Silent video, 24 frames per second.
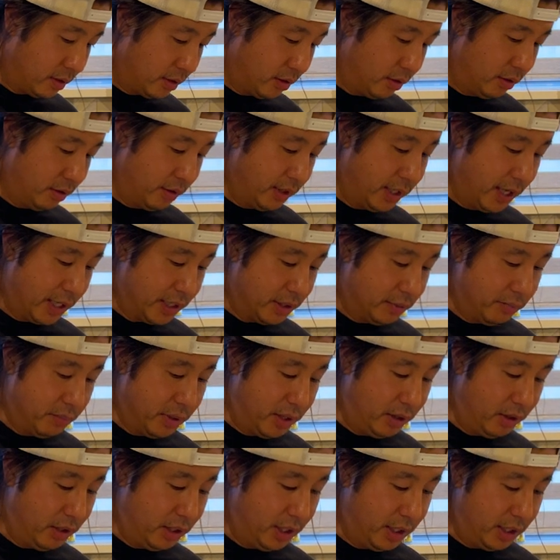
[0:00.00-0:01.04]
Oh, that's
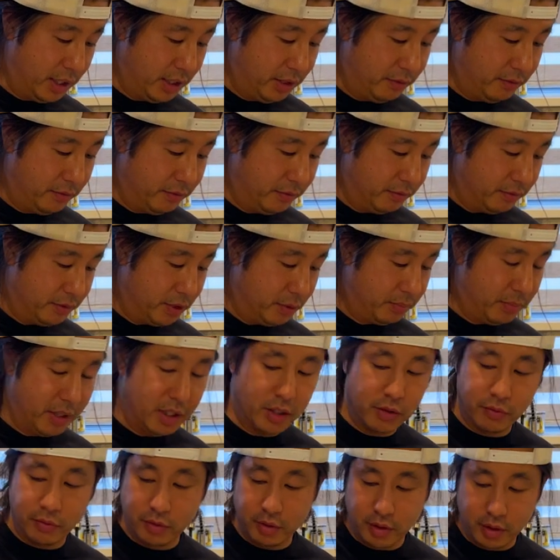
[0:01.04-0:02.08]
barely any space
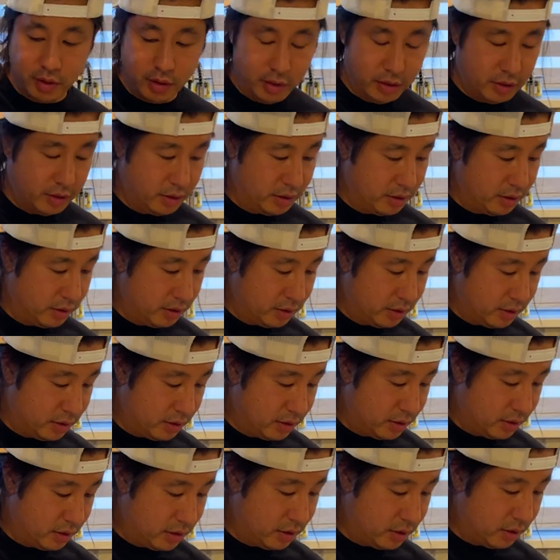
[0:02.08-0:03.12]
for the
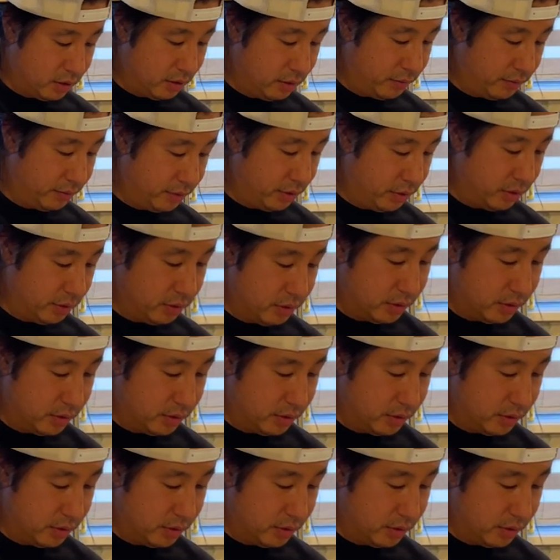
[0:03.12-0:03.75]
tofu. tofu.